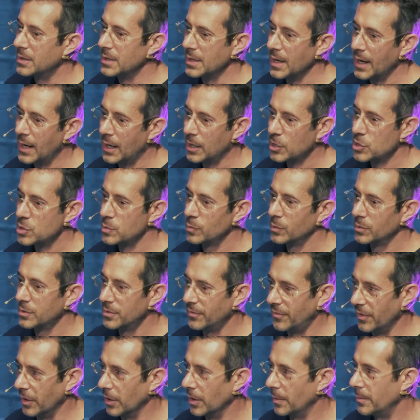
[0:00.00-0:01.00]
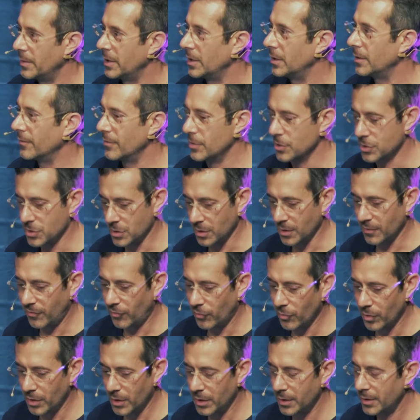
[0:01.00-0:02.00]
actual development of the
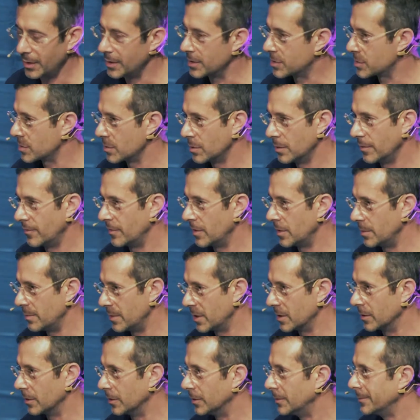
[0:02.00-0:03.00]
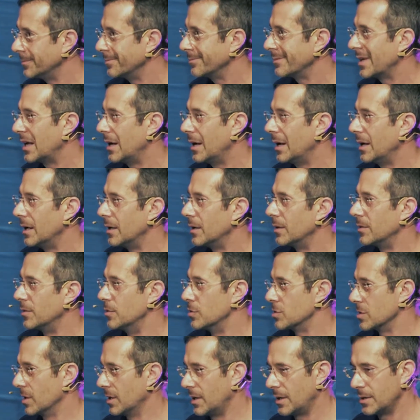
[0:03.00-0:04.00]
software is sort of in the middle. There's
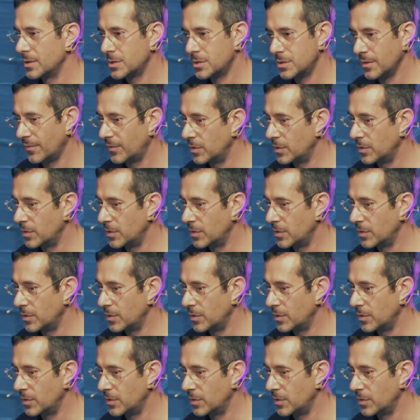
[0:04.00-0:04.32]
a lot of stuff that